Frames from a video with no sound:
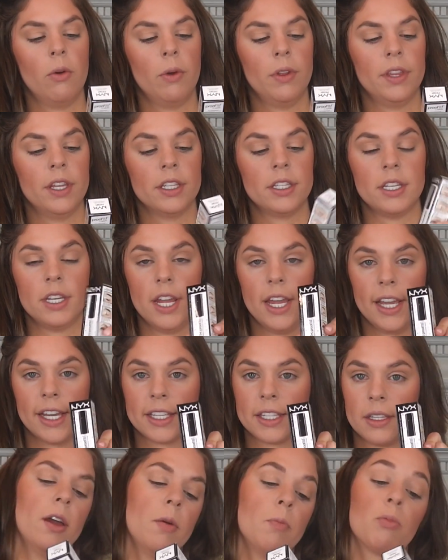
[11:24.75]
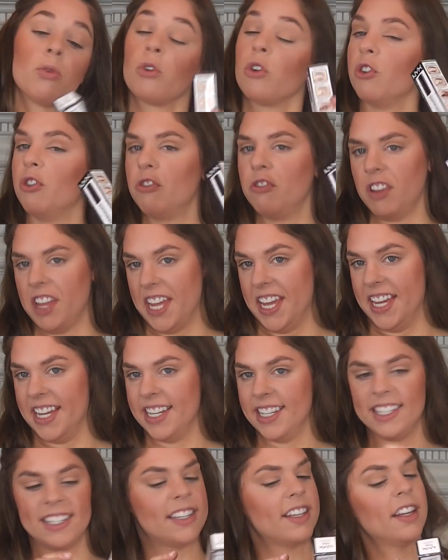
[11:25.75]
in with this NYX Proof
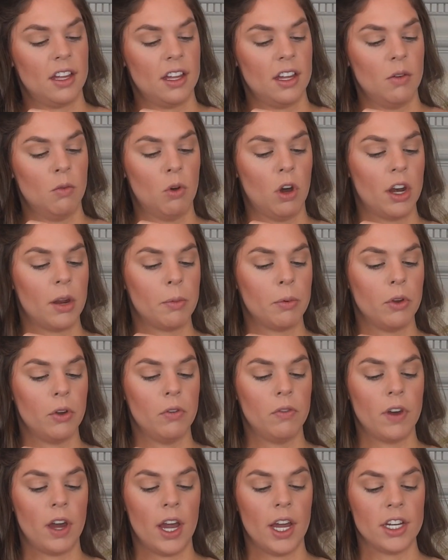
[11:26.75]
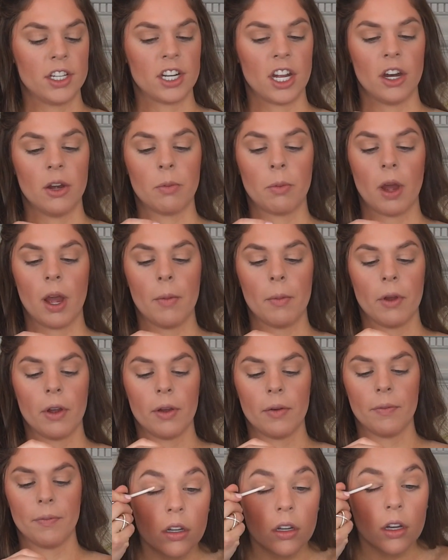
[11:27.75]
It Waterproof Eyeshadow
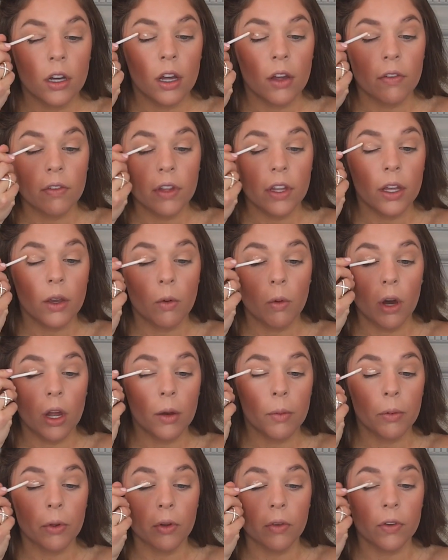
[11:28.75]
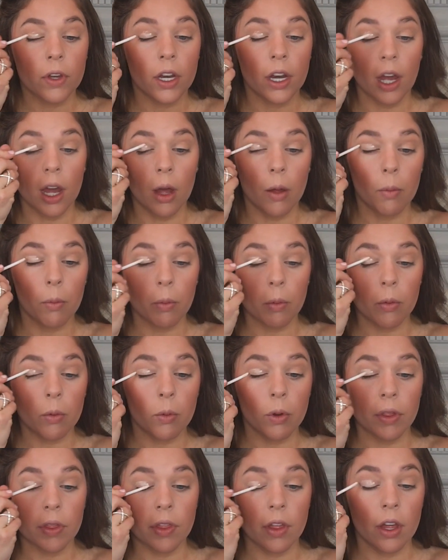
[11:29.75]
Primer. I feel like waterproof can help
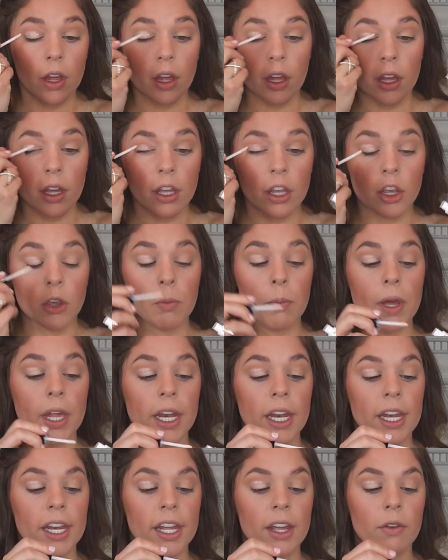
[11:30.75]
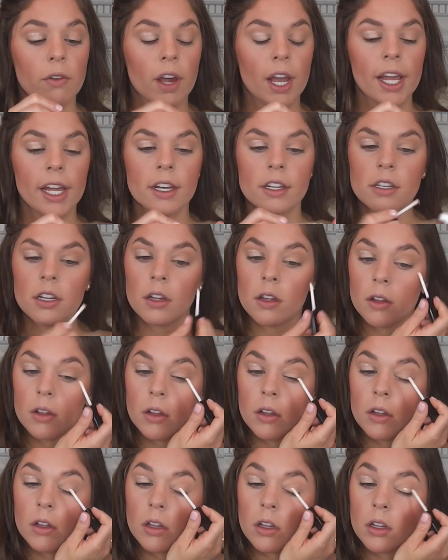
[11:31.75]
with the humidity, right?
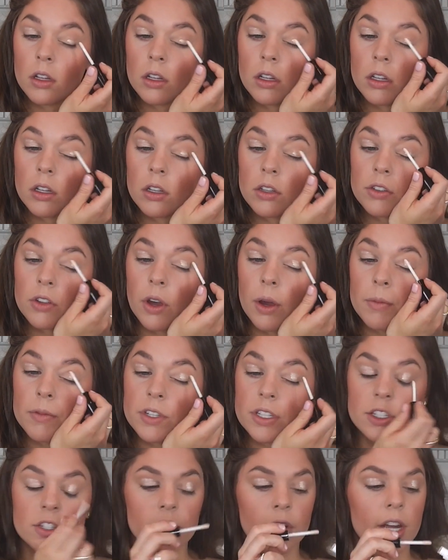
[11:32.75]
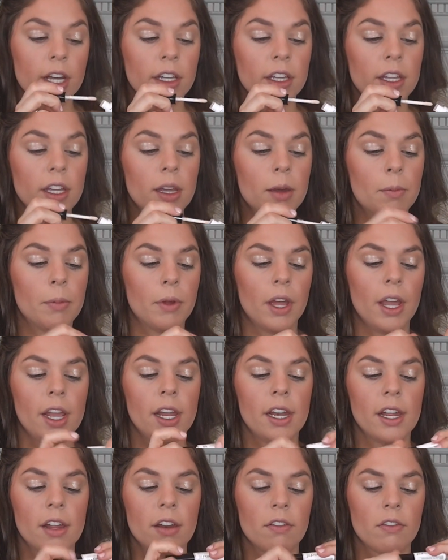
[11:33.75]
So I'm just directly
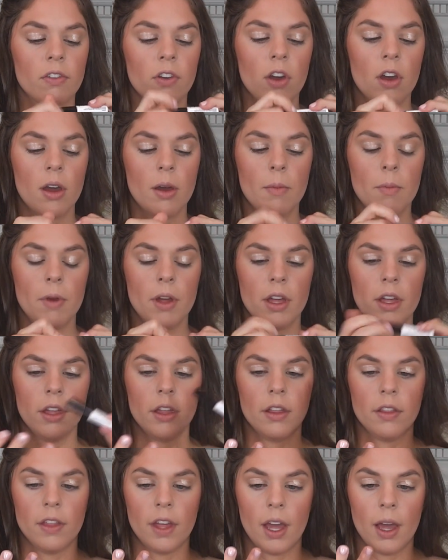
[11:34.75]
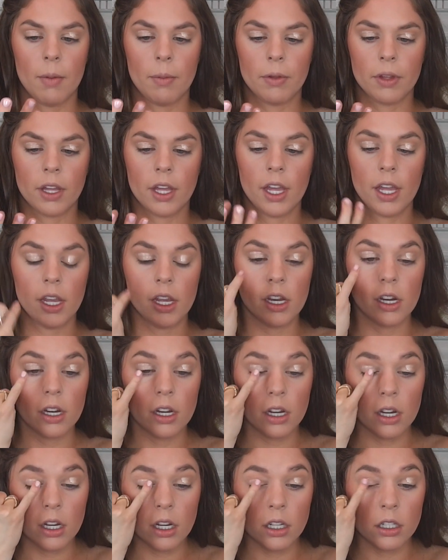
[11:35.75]
applying it from the
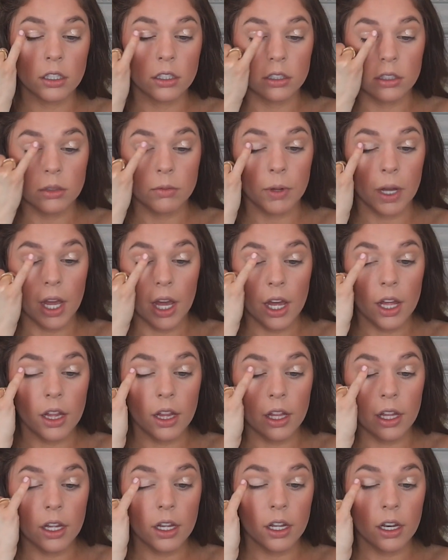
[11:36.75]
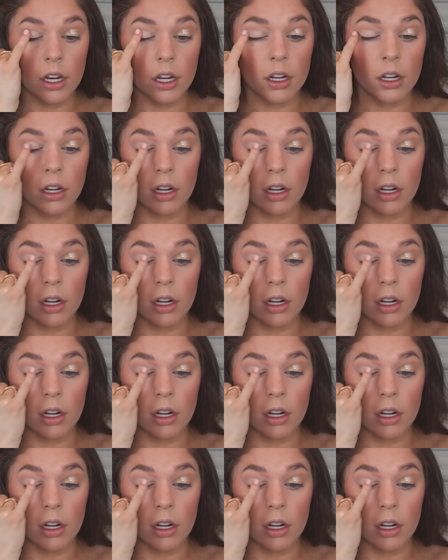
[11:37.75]
applicator onto my eyelid.